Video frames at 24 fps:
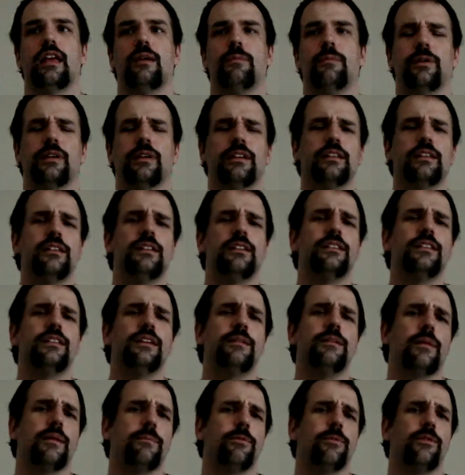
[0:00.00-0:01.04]
But clearly
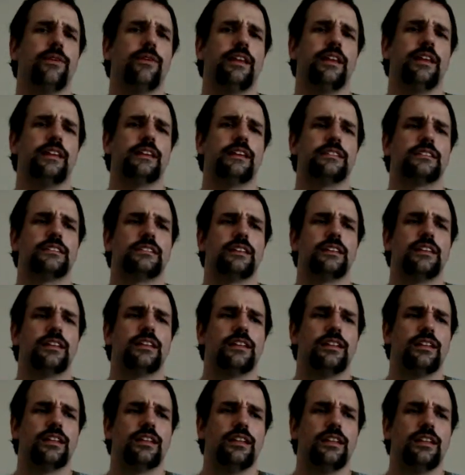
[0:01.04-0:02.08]
my point is,
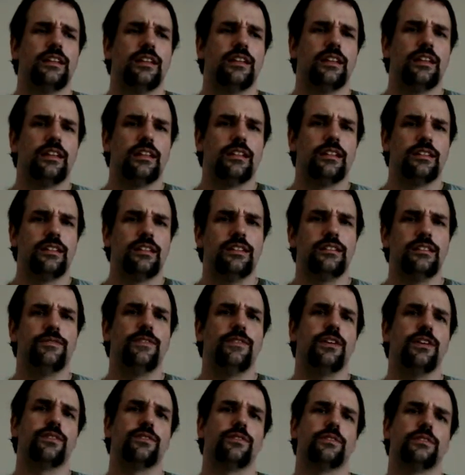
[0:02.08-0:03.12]
these
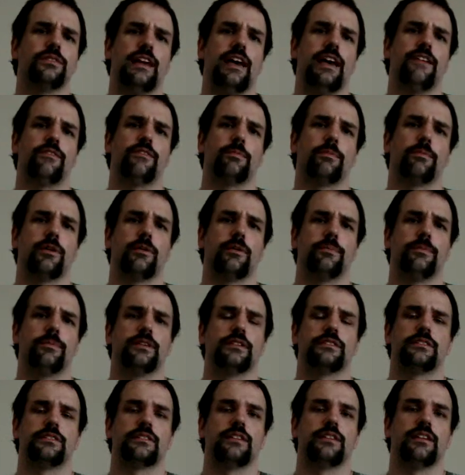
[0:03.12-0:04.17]
vehicles have a
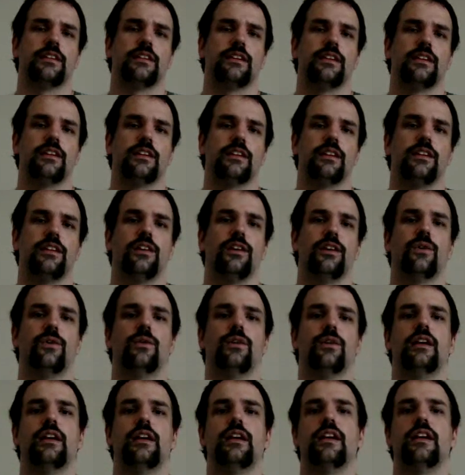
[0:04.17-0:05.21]
purpose.
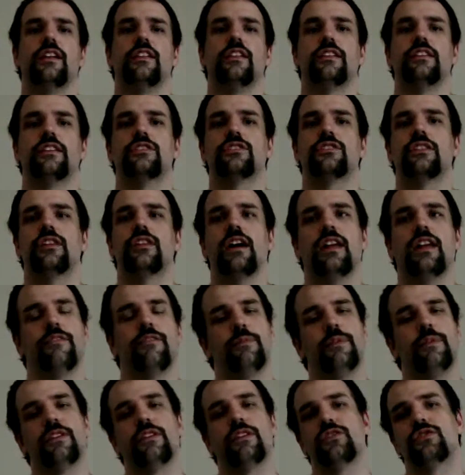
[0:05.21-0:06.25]
They should not have
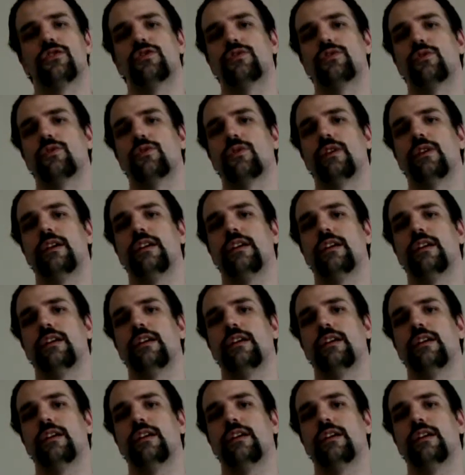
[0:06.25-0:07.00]
been destroyed.